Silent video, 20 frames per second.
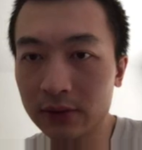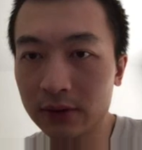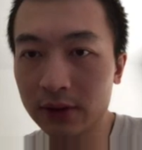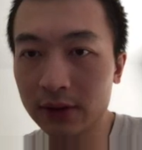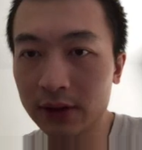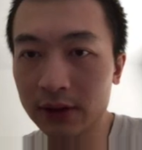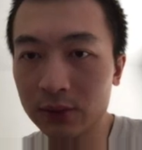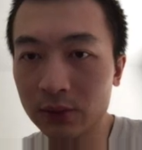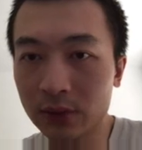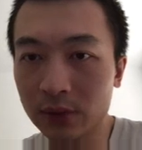
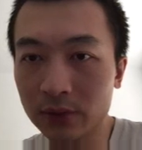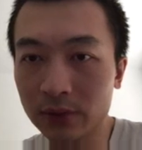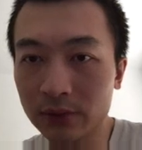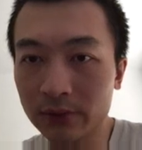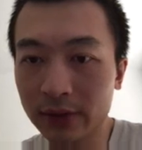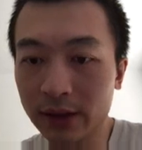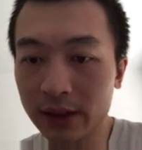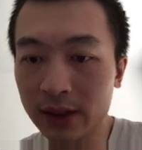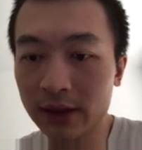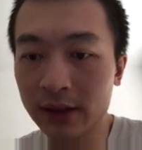this will
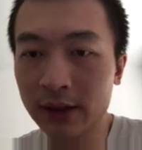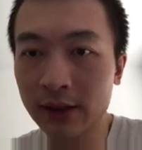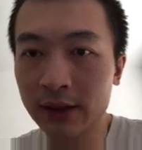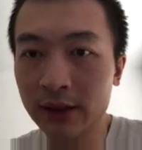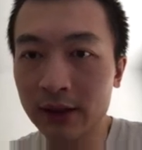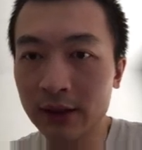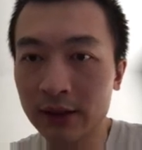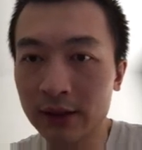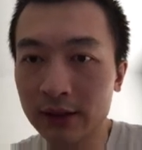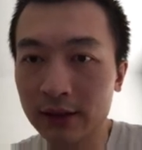make it
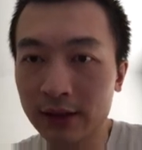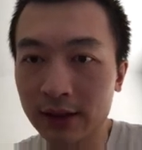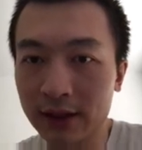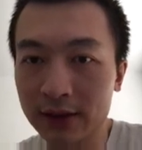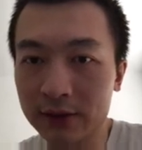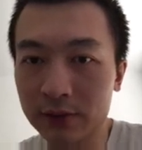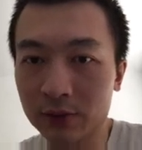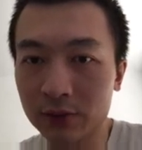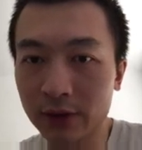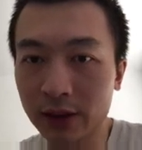
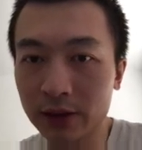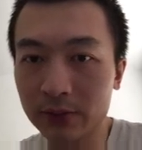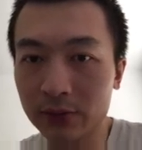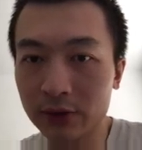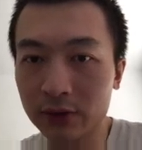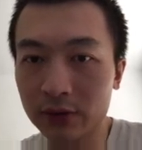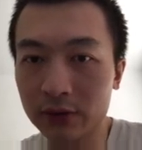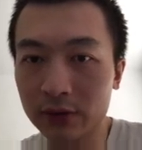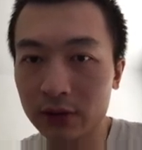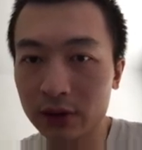less
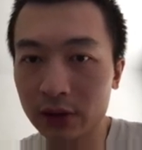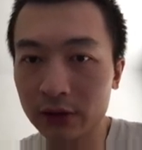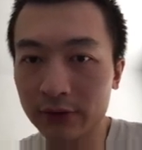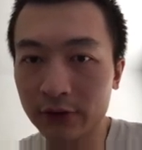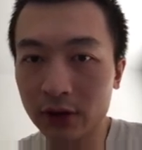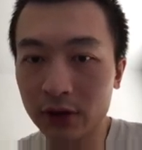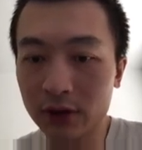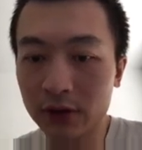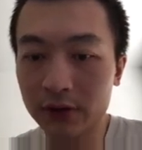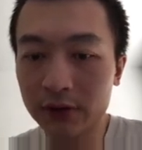readable, of
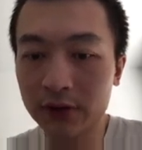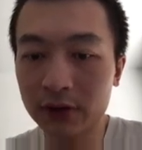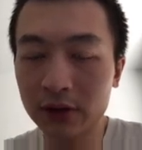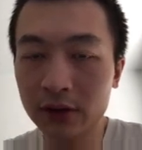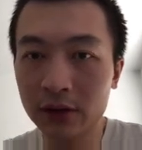course,